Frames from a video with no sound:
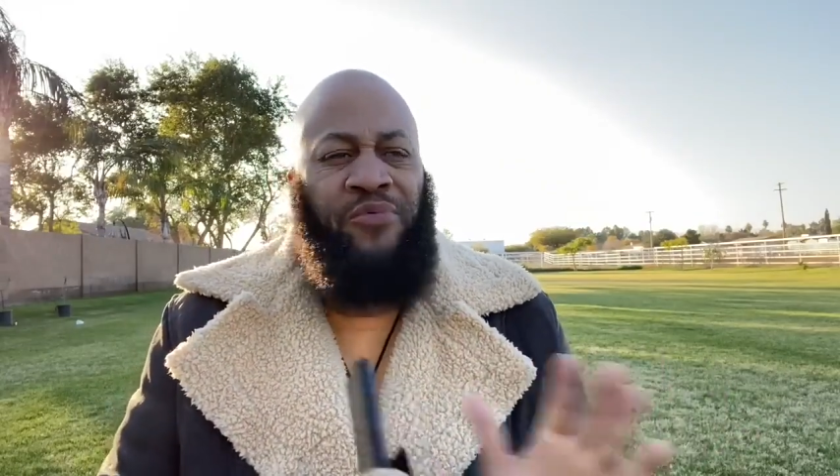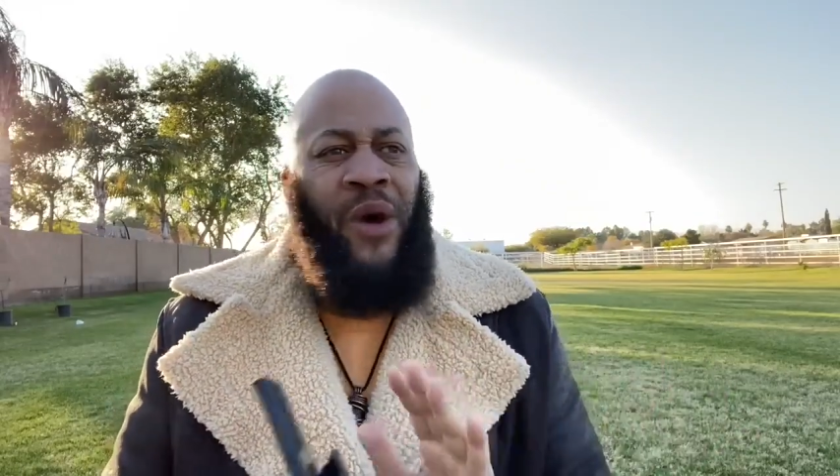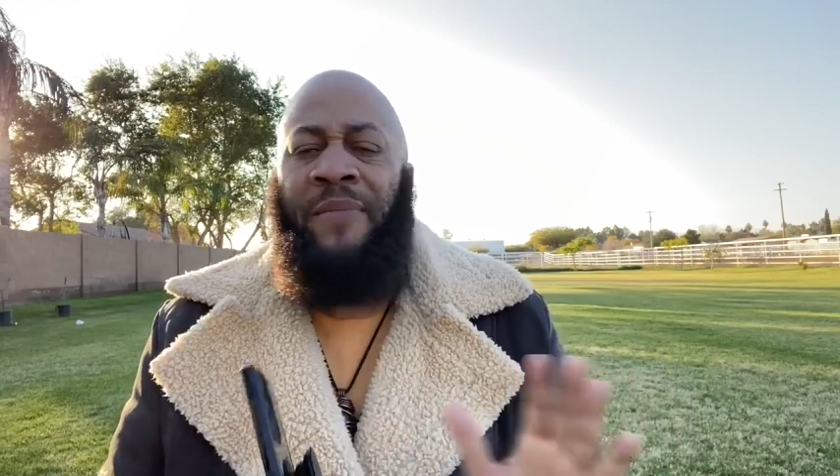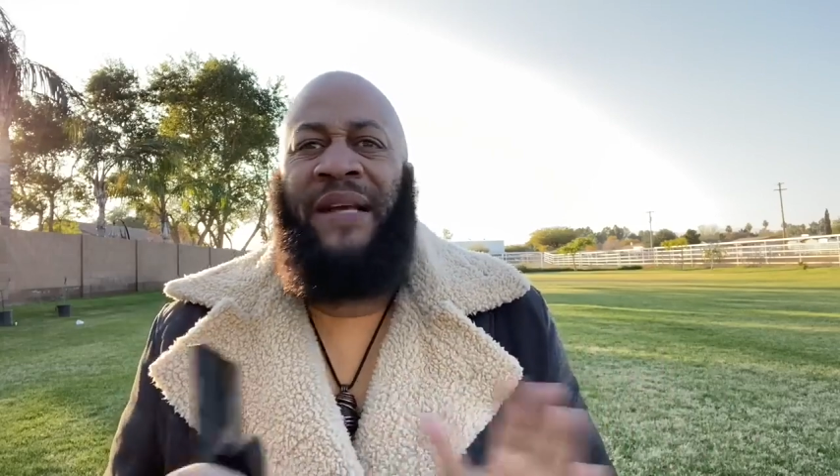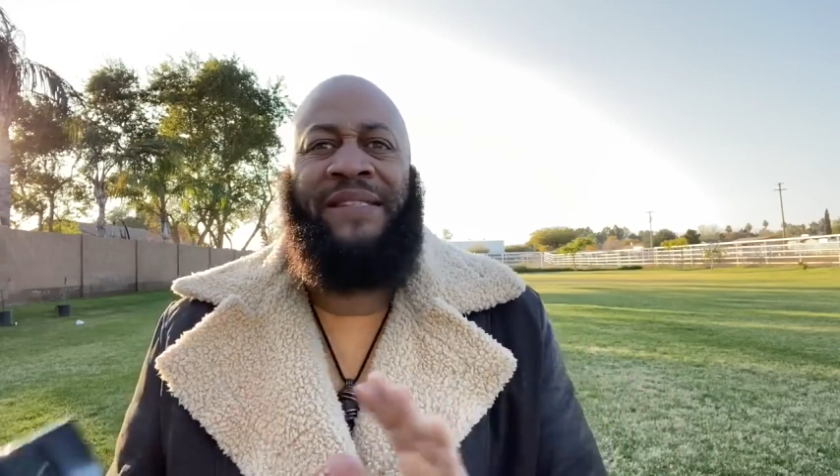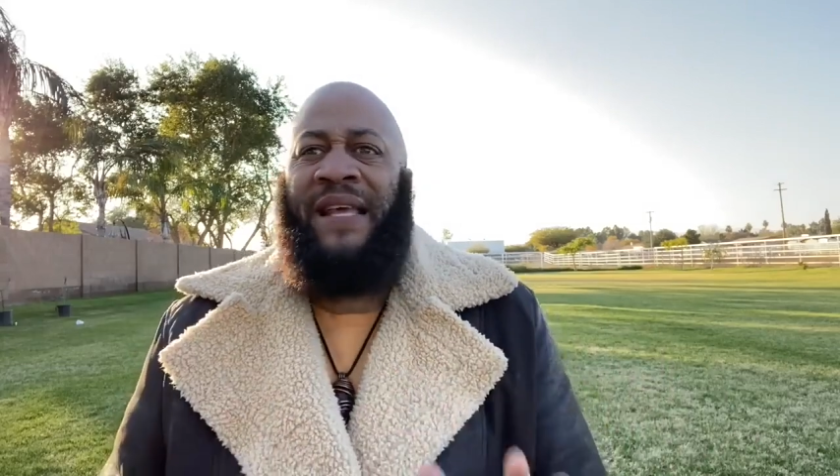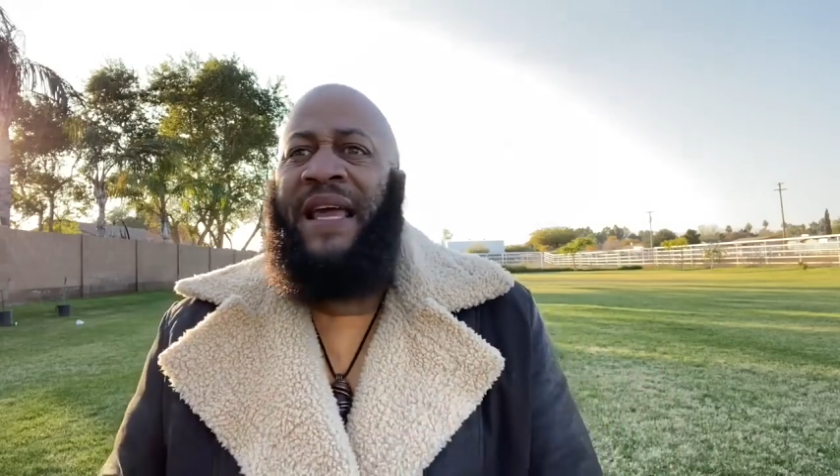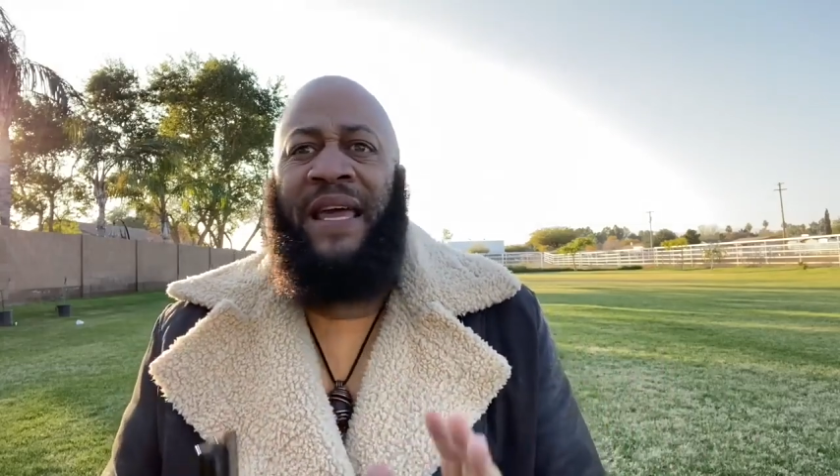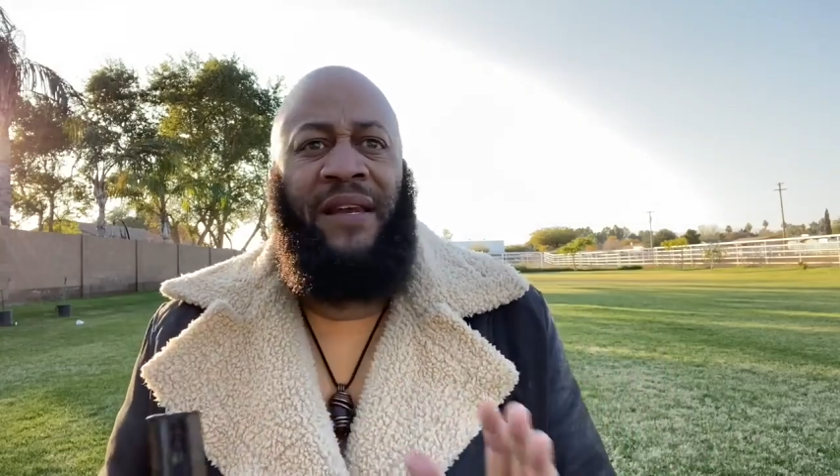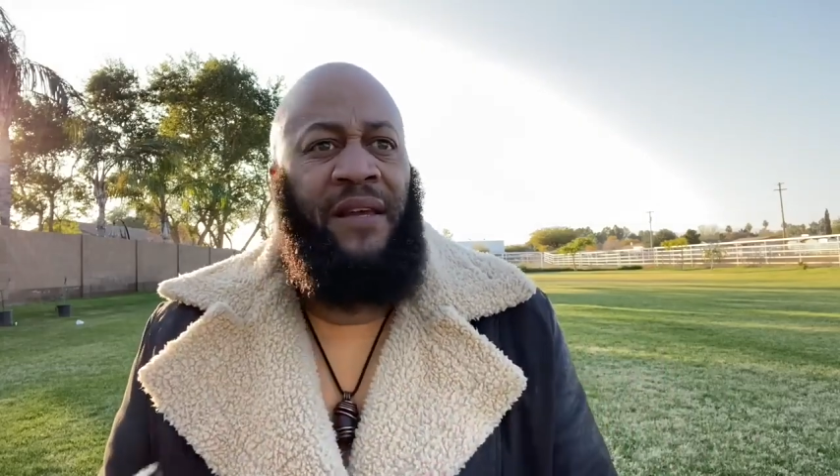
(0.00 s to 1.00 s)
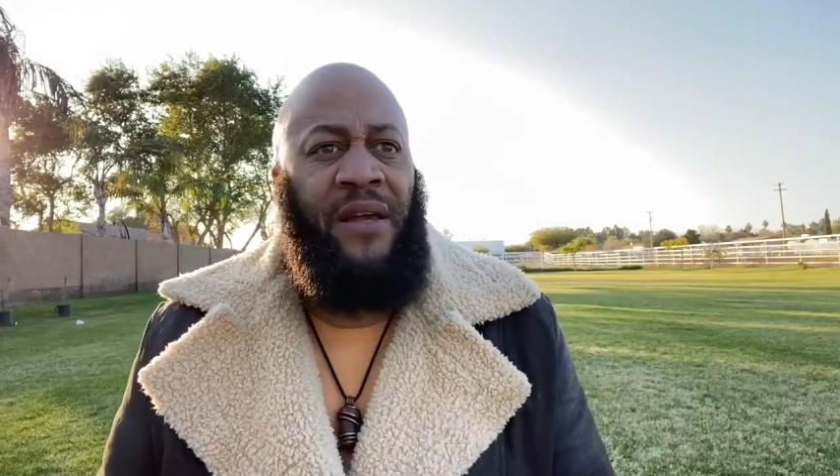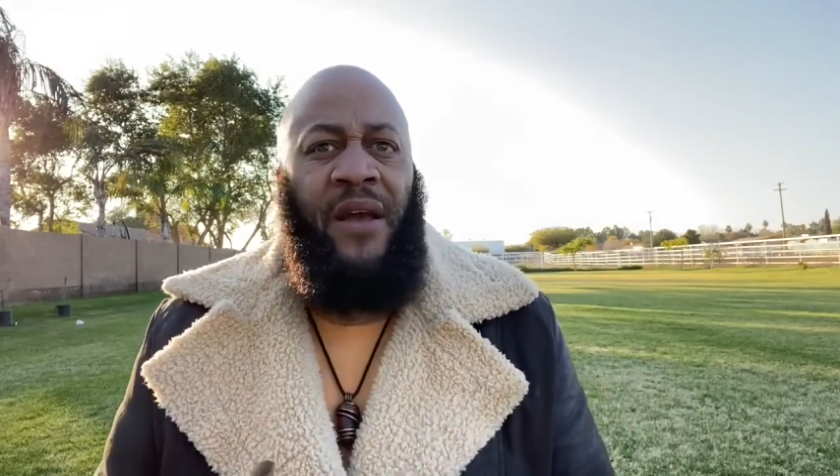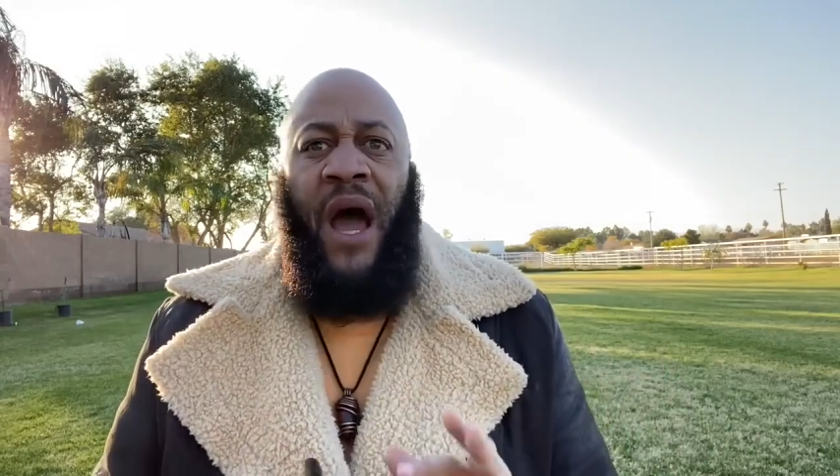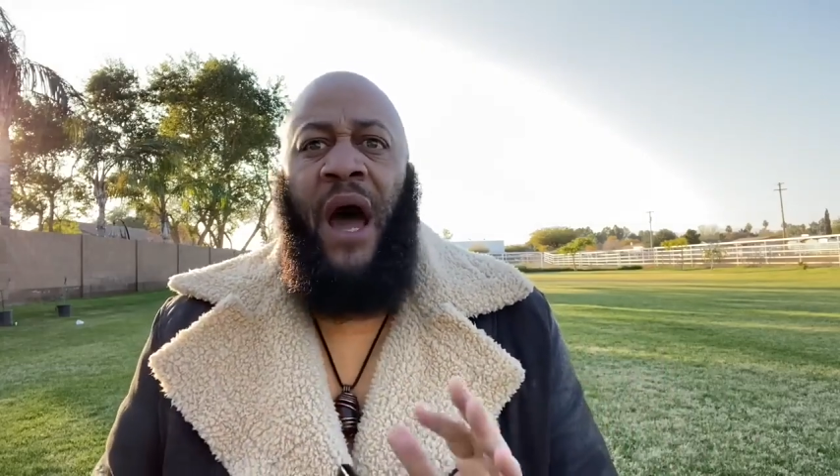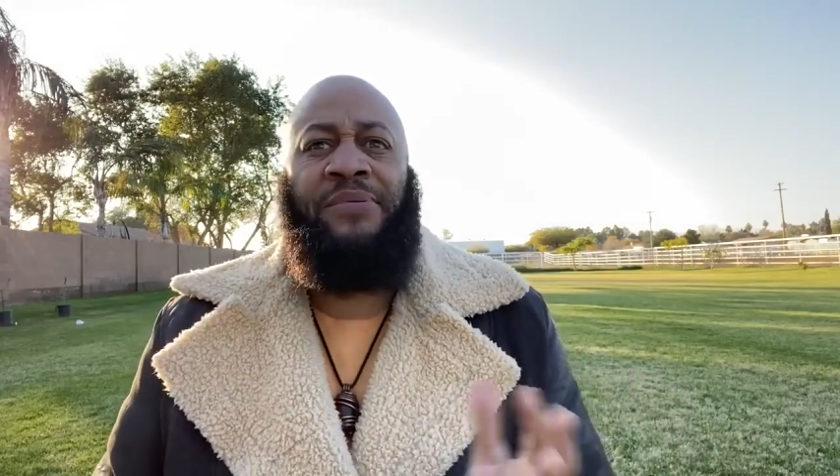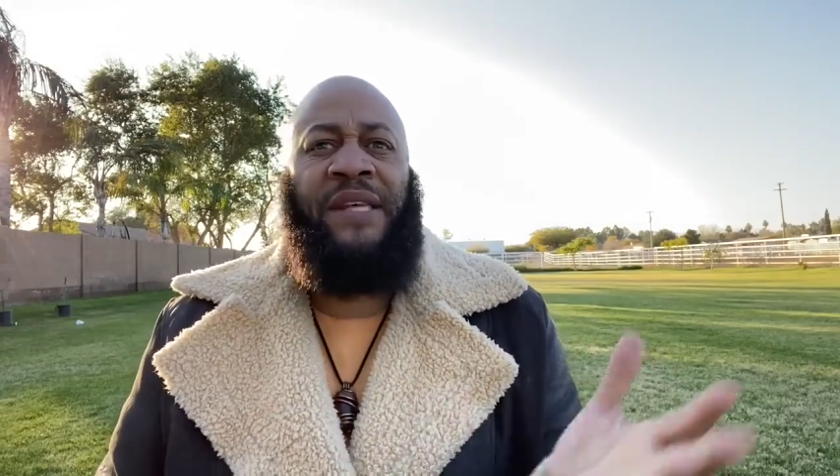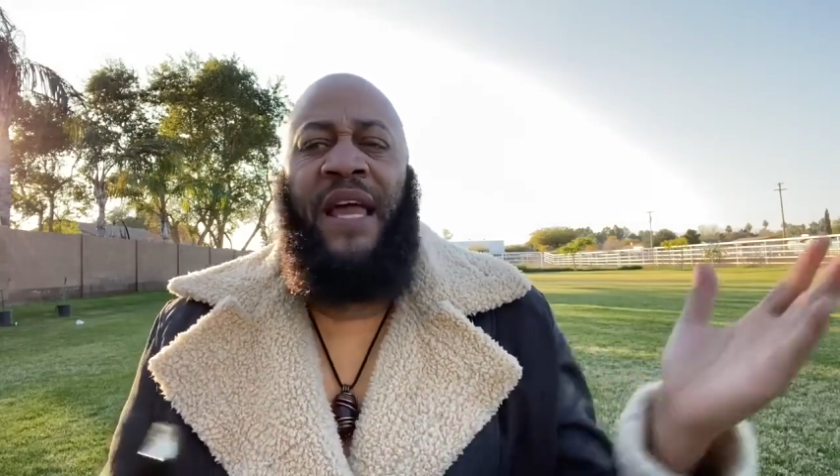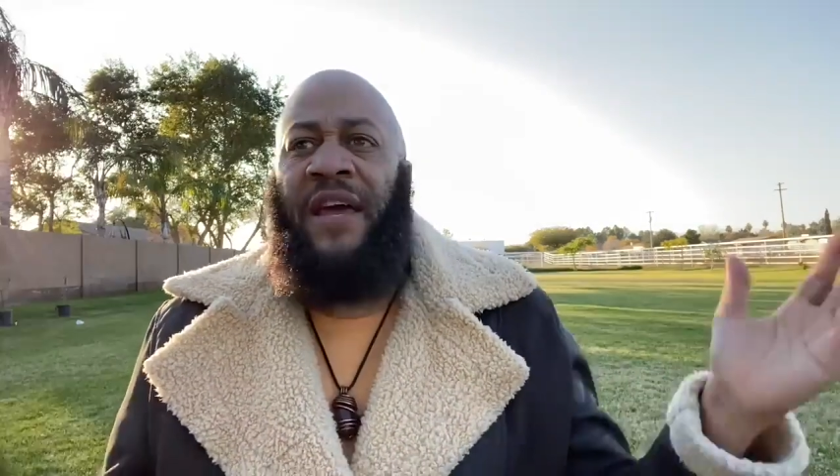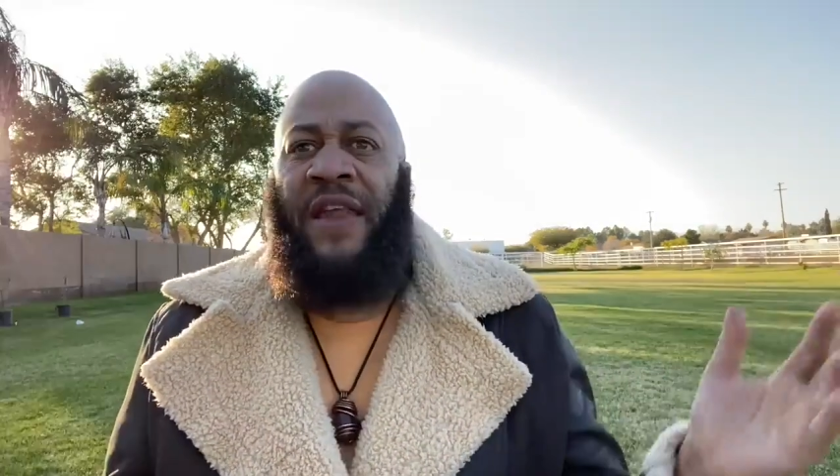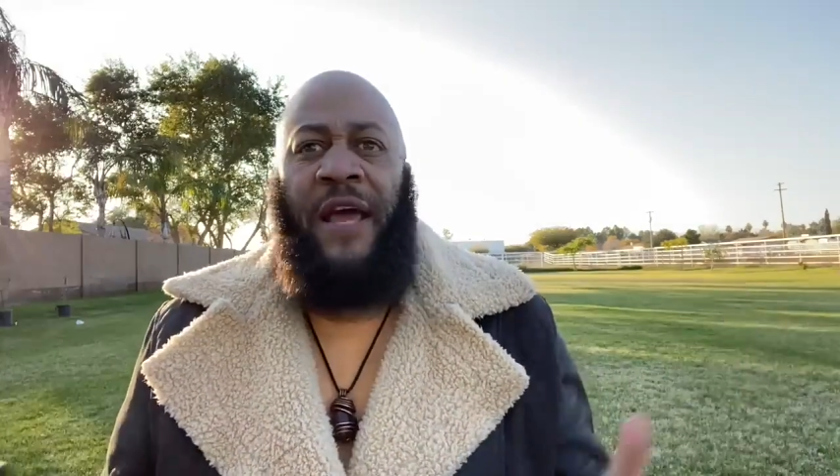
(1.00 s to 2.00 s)
What am I saying? I'm
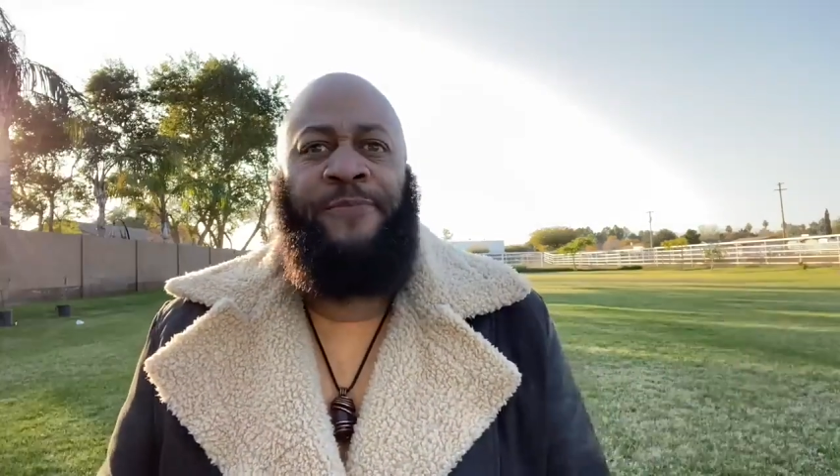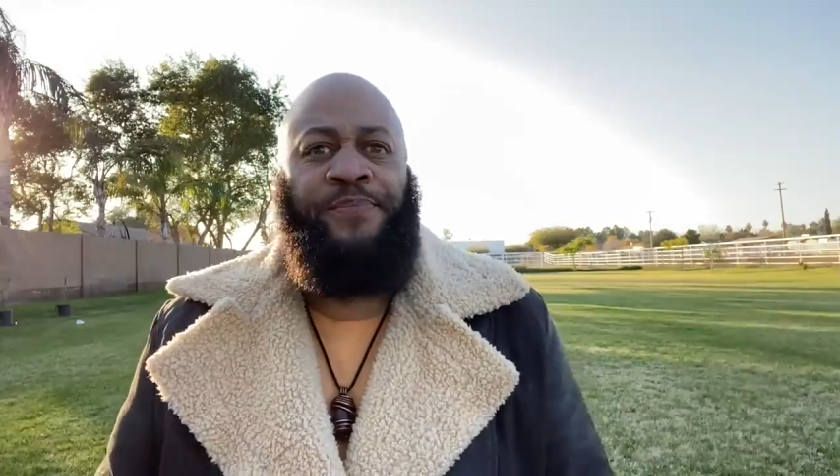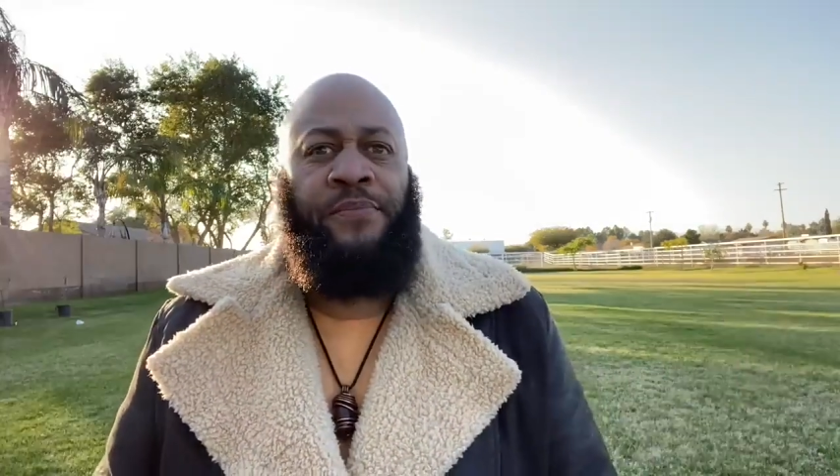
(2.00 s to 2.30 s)
saying that